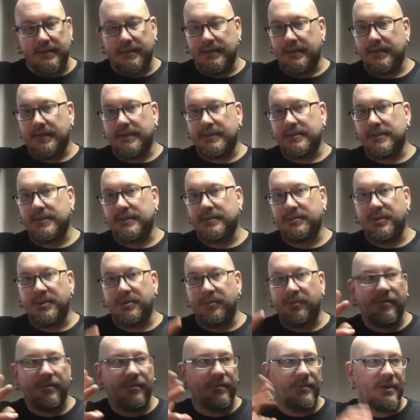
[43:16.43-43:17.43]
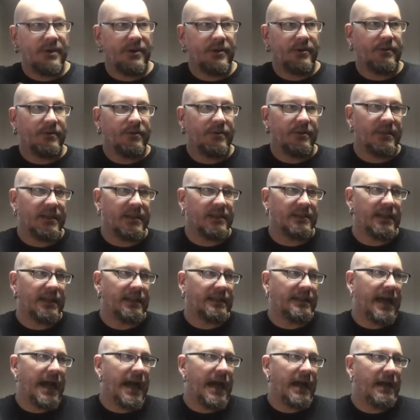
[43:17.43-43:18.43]
It's just been, things
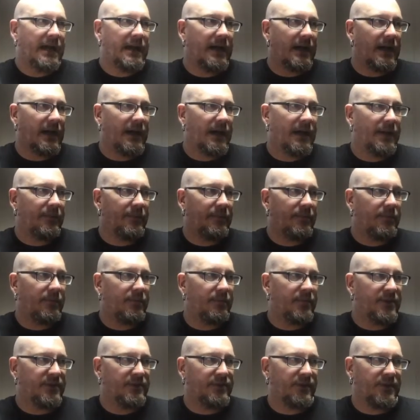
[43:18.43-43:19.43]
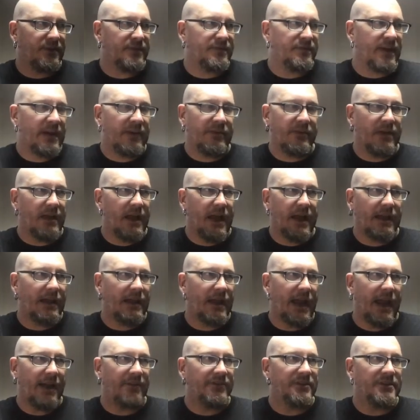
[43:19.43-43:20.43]
like that. But as far as favorite,
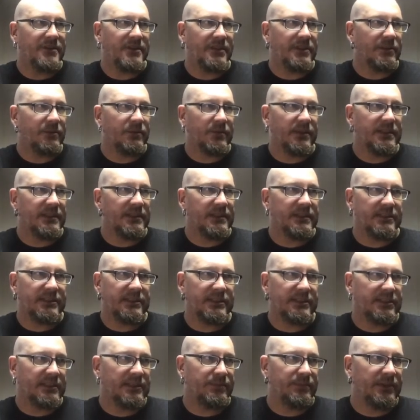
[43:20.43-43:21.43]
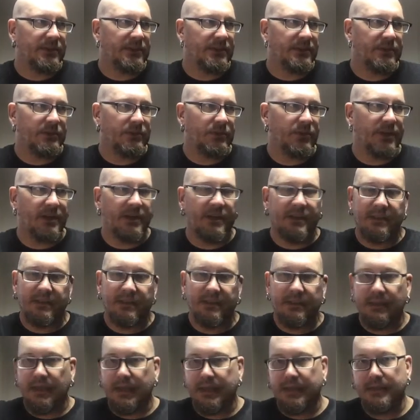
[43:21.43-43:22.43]
like every single one of these has just been a joy,
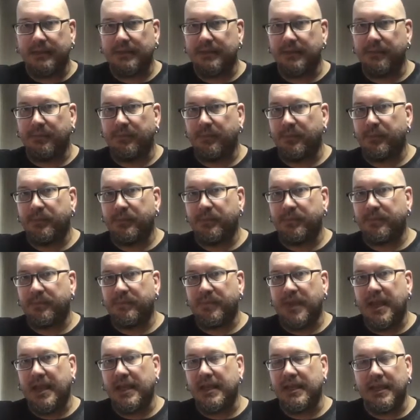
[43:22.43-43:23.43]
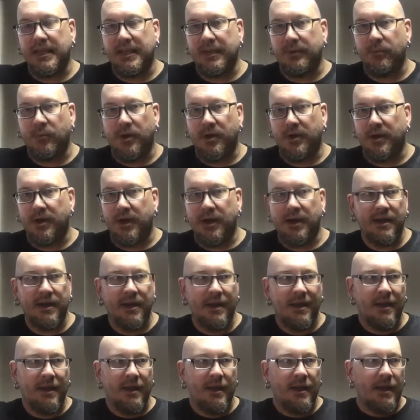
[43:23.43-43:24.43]
like to paint and work on.
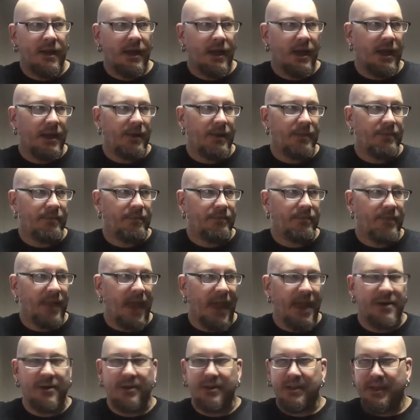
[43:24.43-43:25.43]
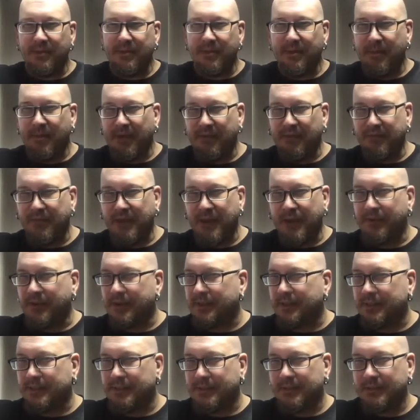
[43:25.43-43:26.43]
I don't limit my
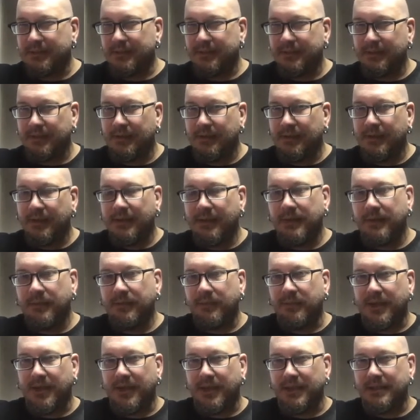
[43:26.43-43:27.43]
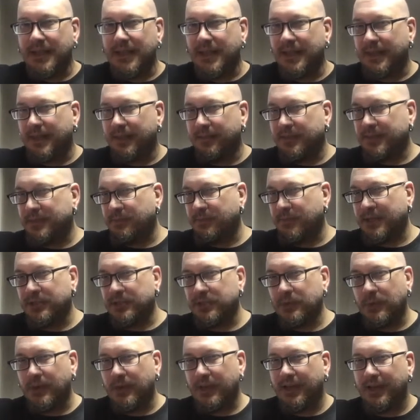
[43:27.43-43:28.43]
favorites because that limits my
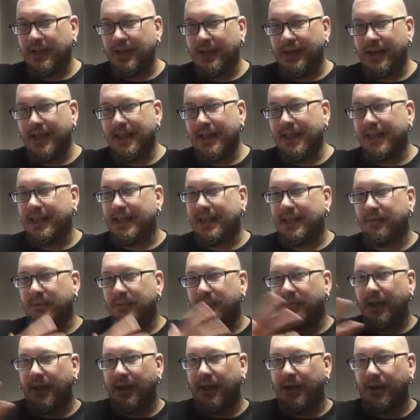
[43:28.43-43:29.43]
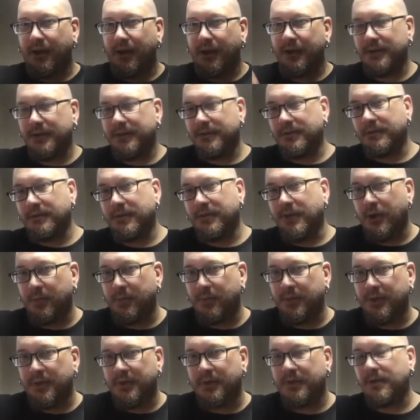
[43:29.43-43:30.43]
joy, and I like keeping my heart
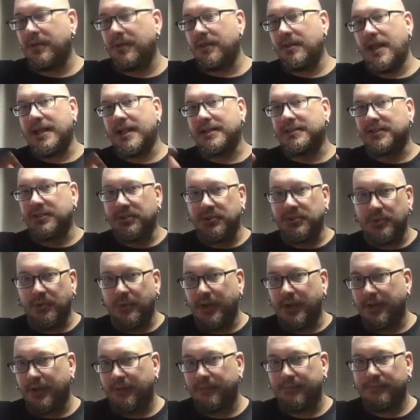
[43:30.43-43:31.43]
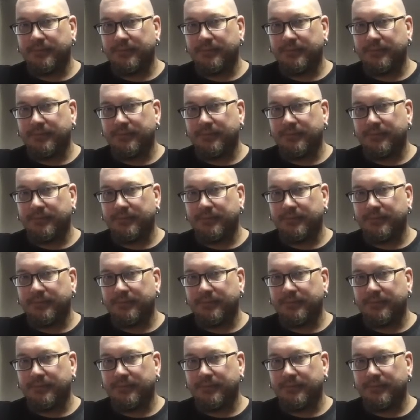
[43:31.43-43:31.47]
open to lots of joy.